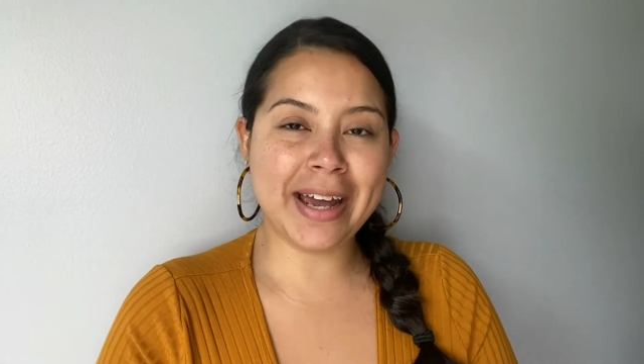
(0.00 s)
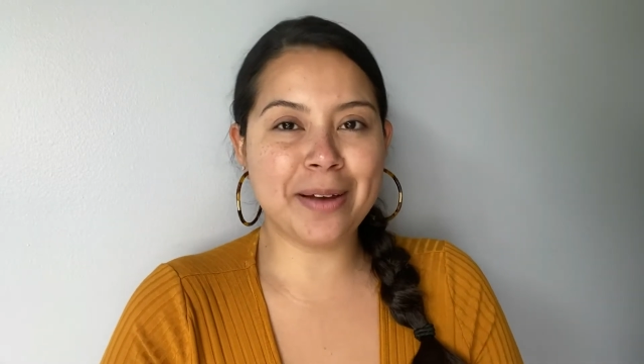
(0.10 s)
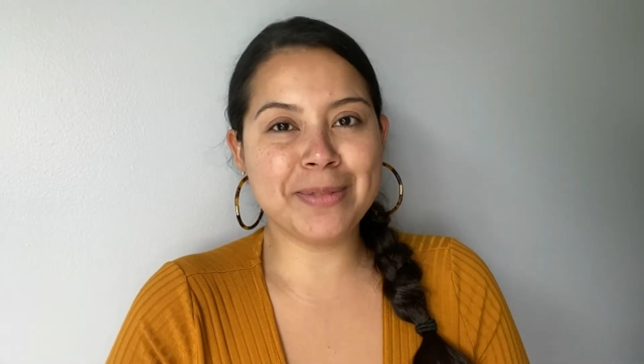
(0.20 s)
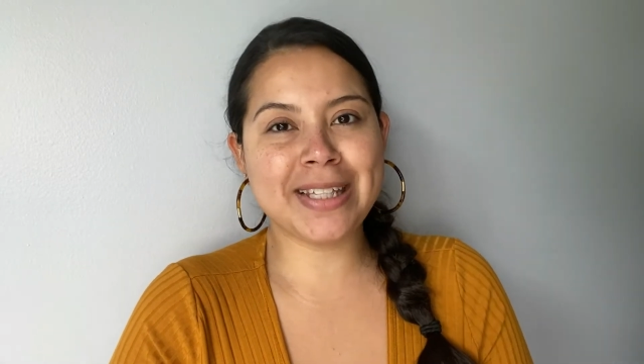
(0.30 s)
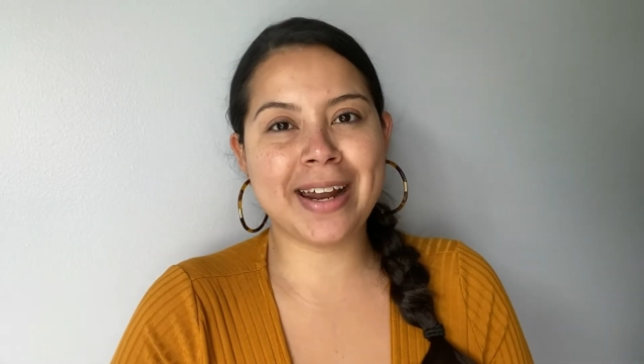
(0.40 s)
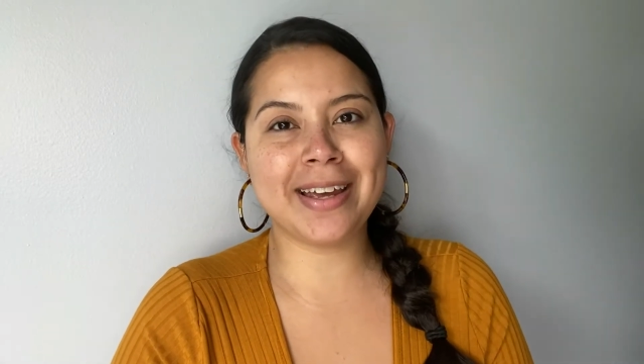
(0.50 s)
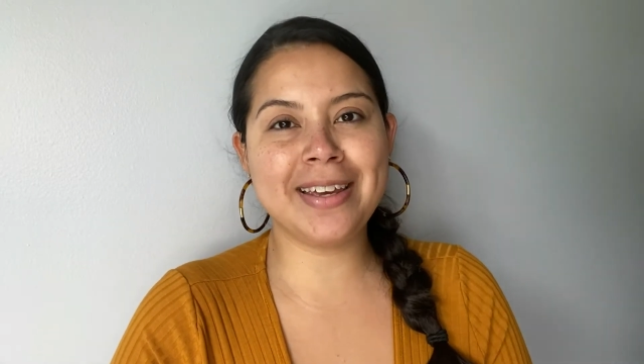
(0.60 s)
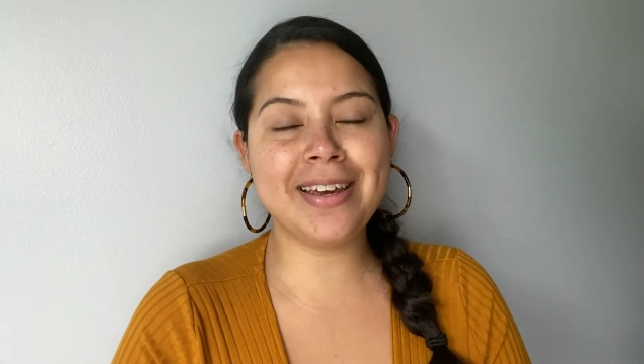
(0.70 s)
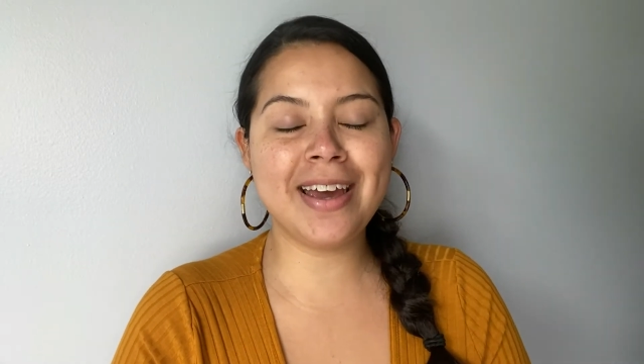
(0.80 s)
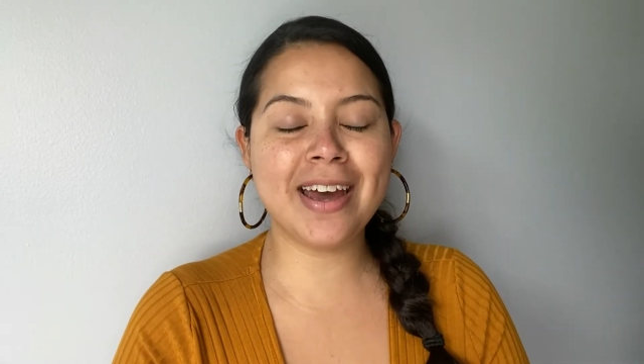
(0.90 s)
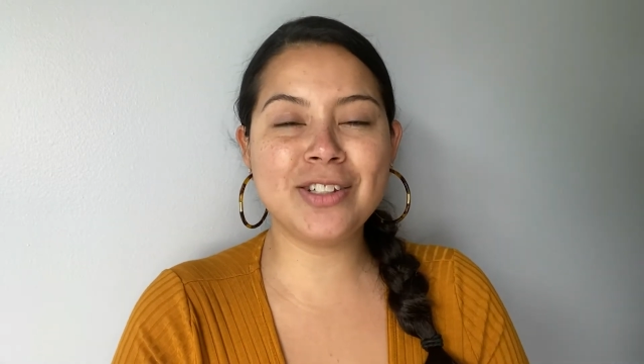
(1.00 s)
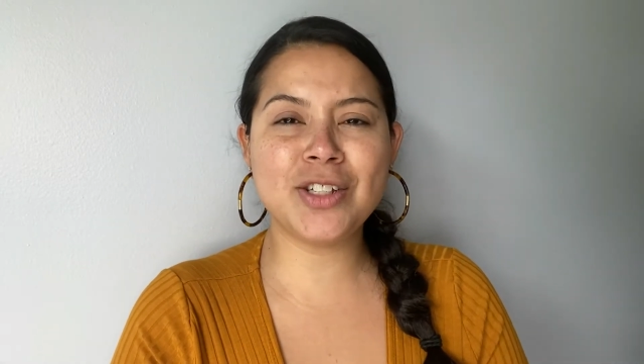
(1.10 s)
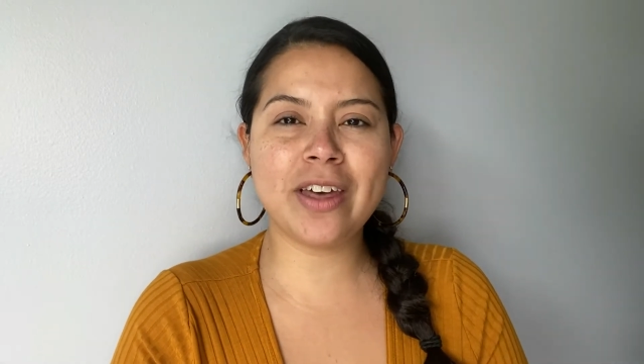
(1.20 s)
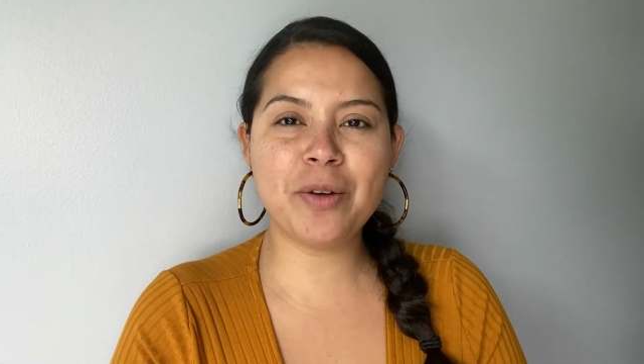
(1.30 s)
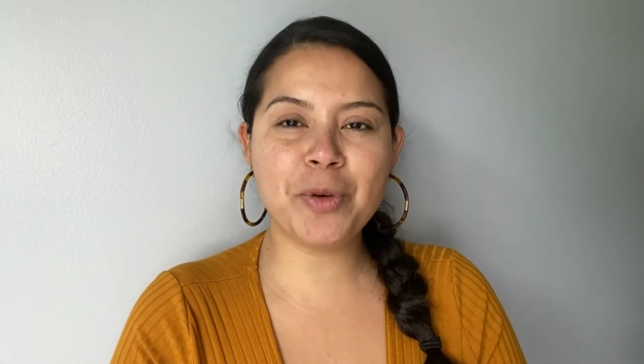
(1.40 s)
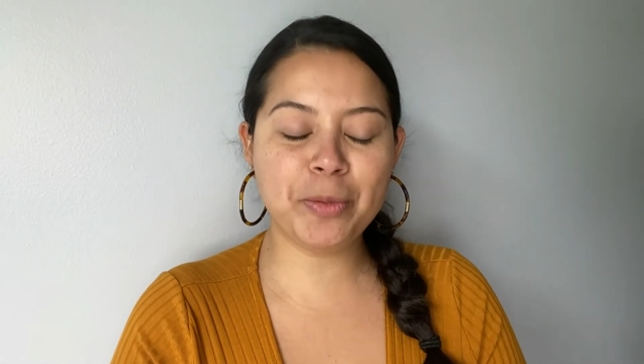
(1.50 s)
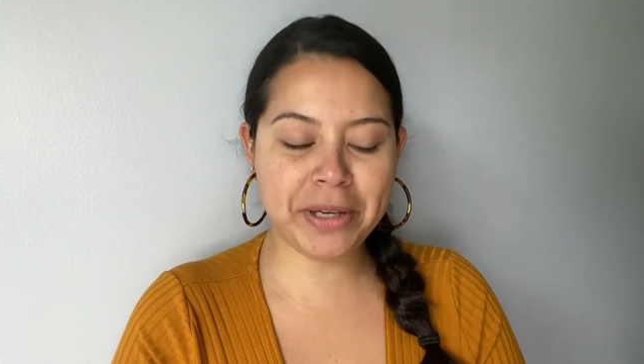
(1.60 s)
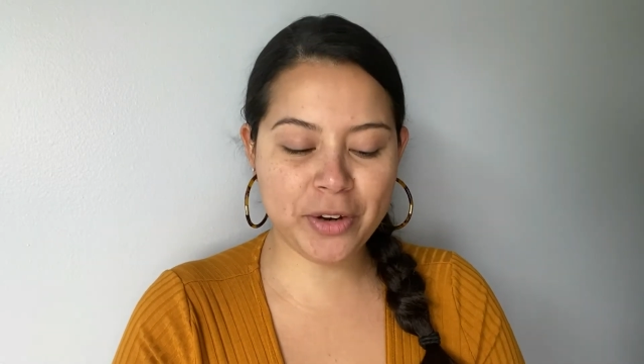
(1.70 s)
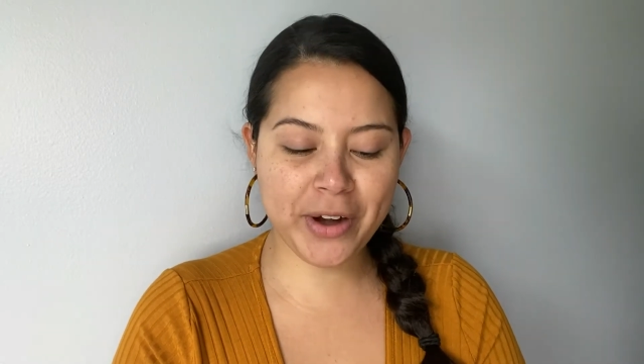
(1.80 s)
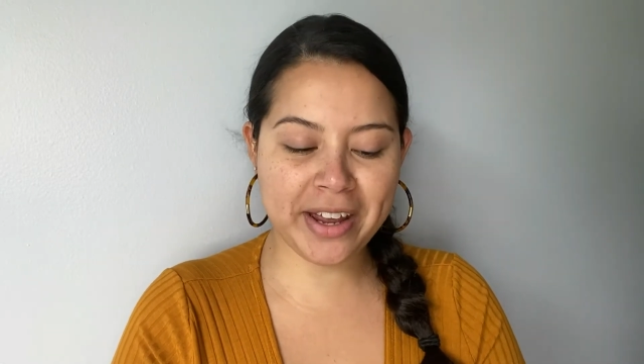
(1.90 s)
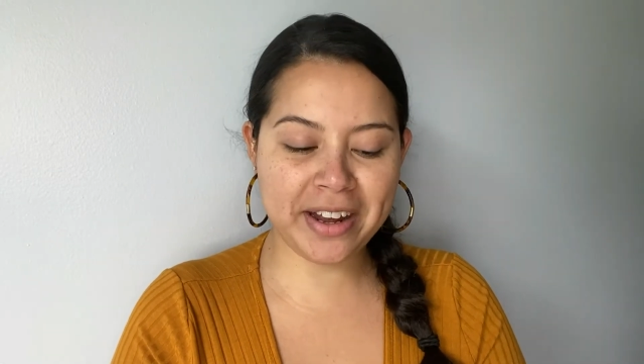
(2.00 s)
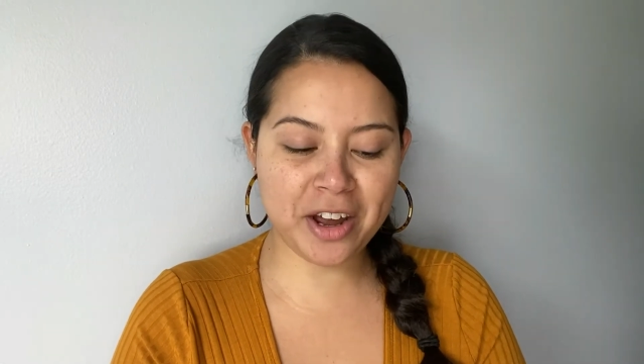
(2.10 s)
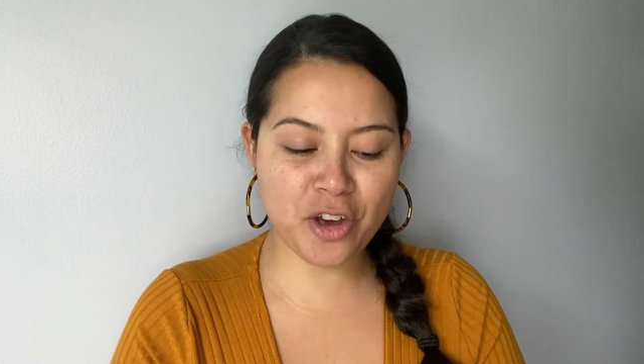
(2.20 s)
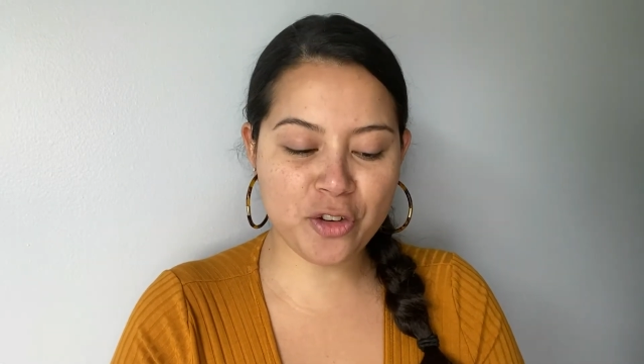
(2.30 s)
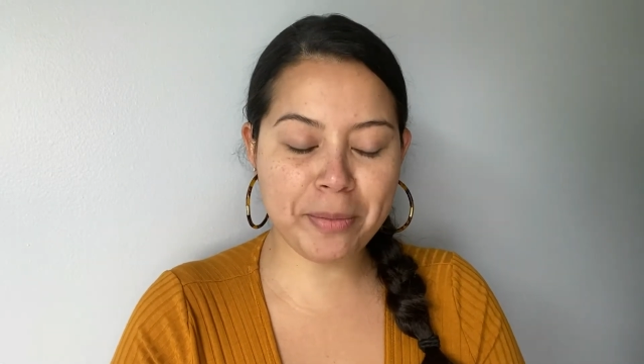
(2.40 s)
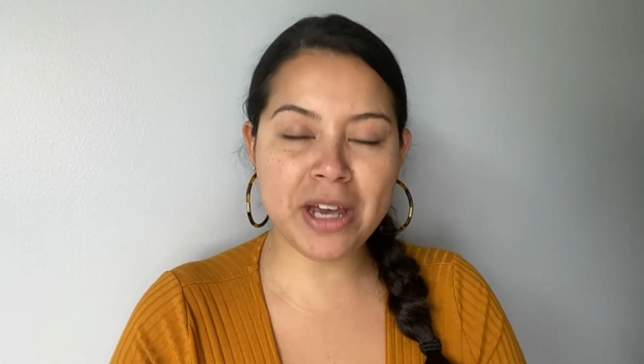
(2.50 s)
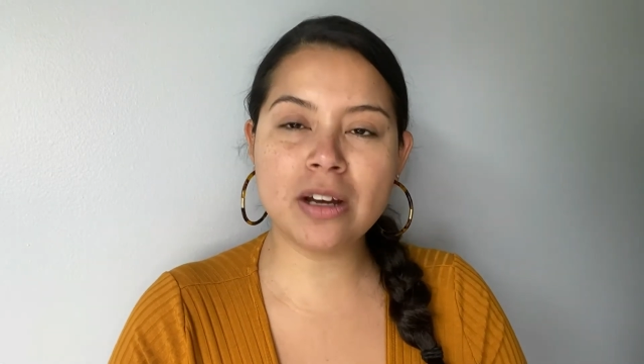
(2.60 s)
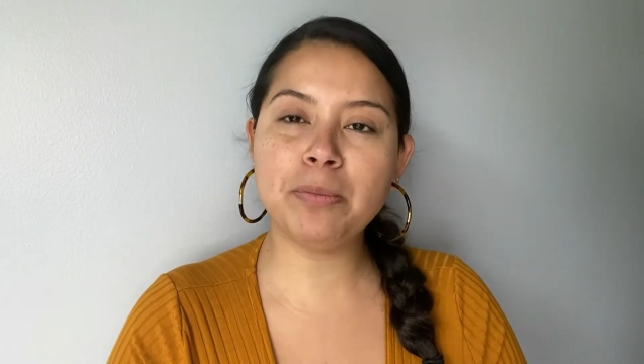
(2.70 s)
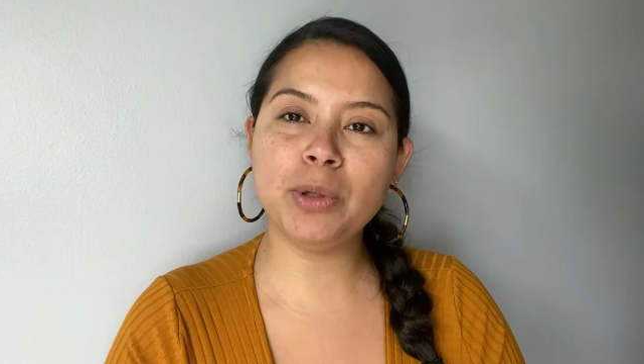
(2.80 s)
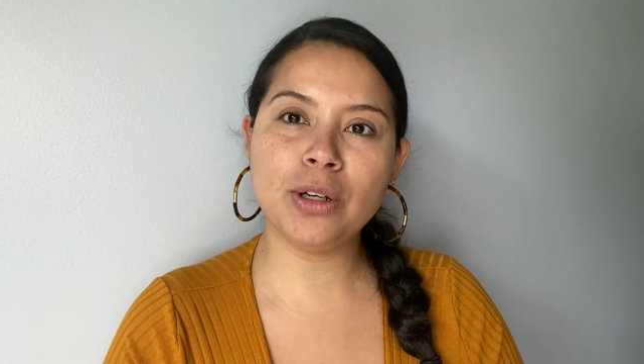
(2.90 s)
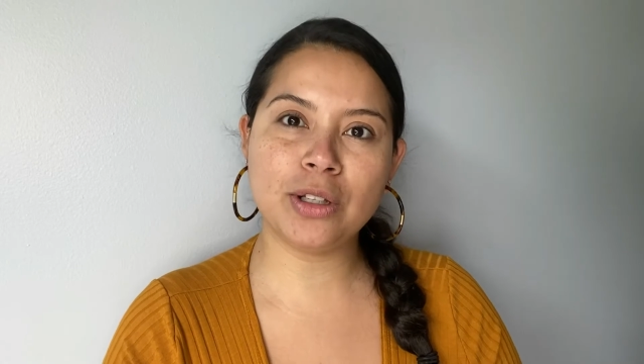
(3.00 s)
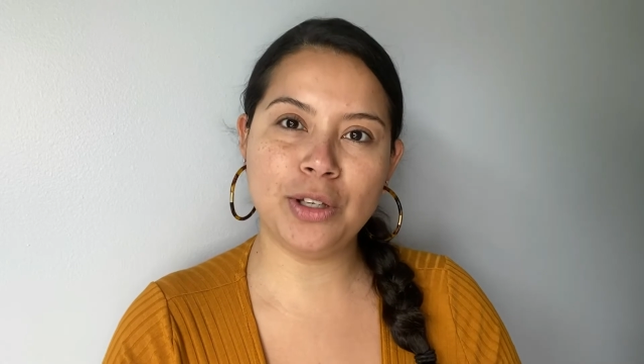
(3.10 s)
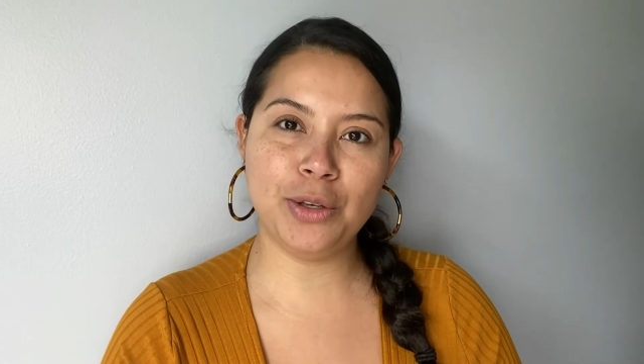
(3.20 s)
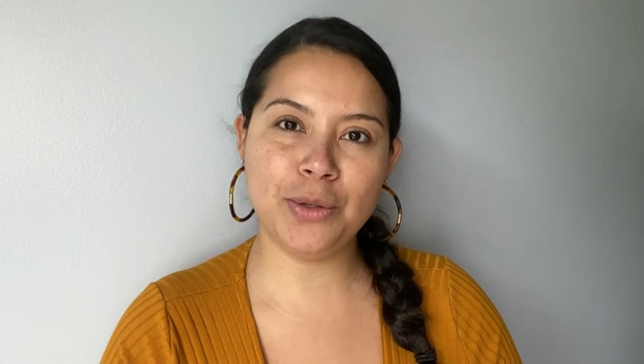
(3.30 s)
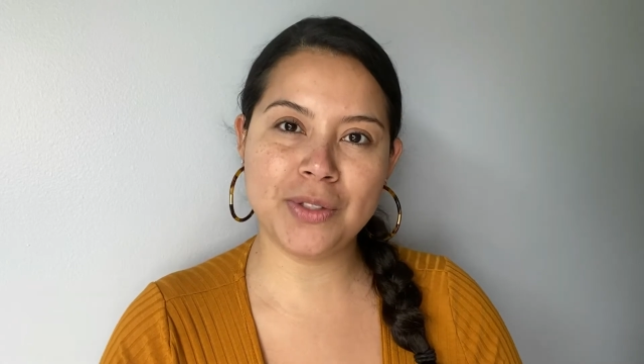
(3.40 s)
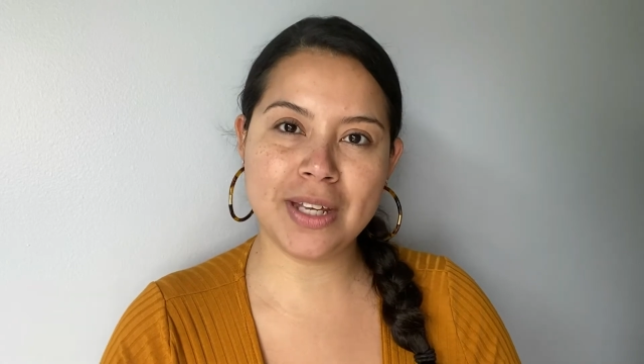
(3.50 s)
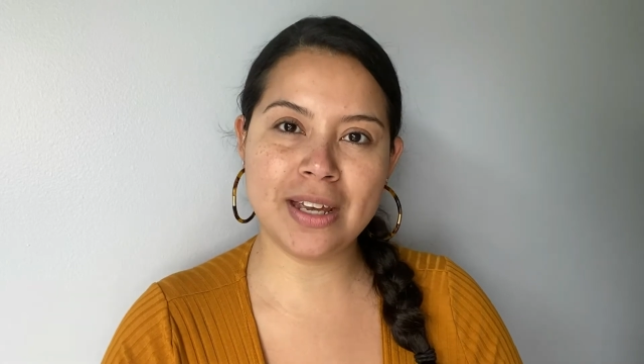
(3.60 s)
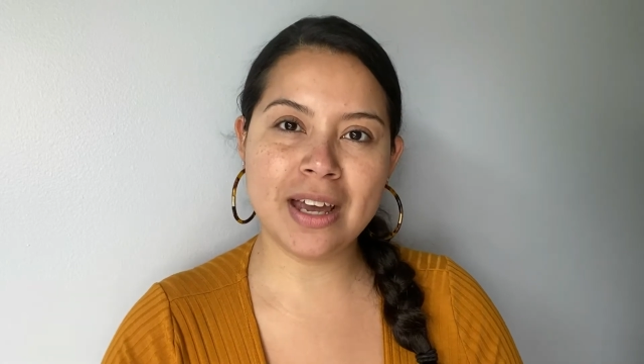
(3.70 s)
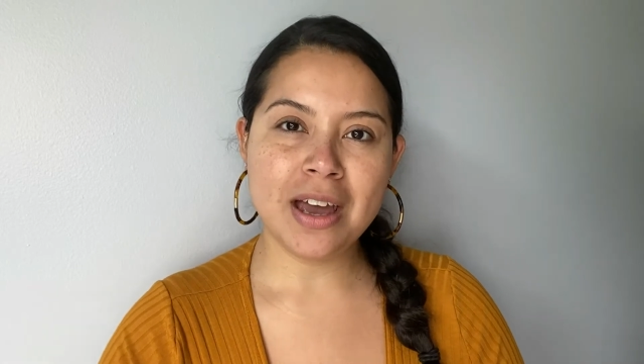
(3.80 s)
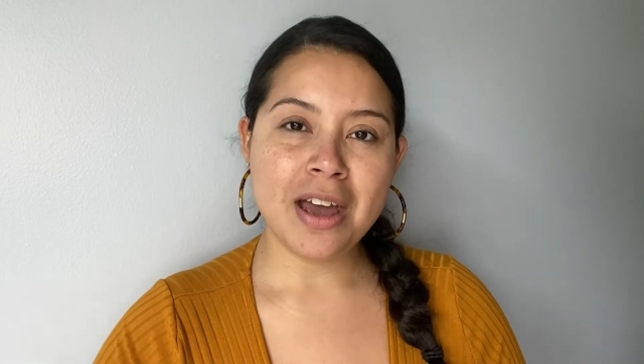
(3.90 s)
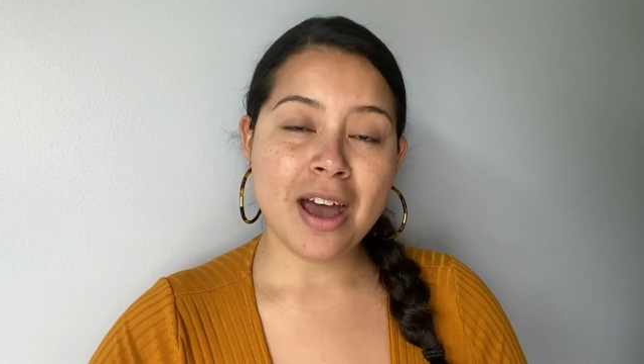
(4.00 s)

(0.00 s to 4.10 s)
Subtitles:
I am Sarai and today we'll be creating another makeup look using